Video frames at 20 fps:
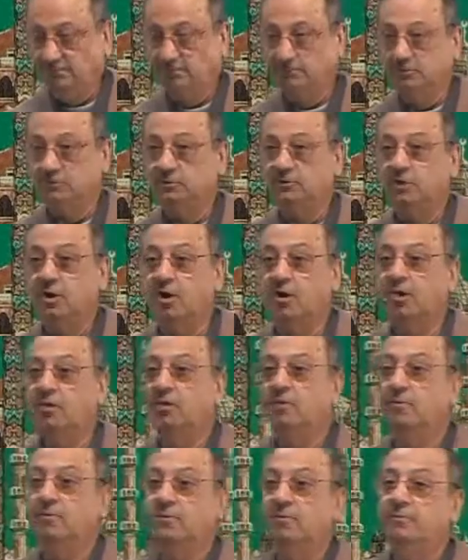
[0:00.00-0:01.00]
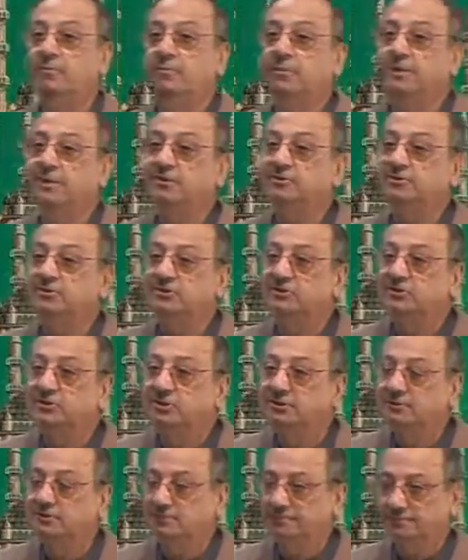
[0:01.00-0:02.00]
Now, brothers and
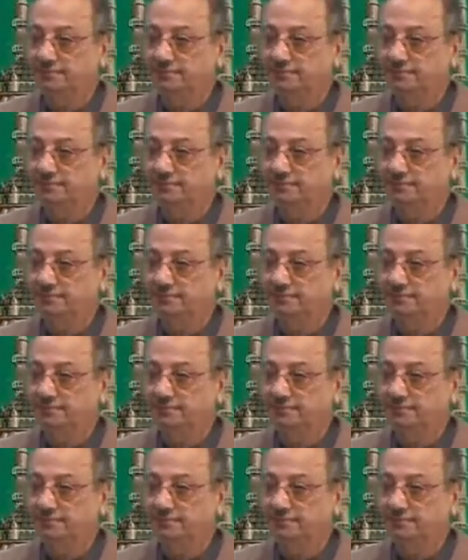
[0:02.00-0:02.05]
sisters,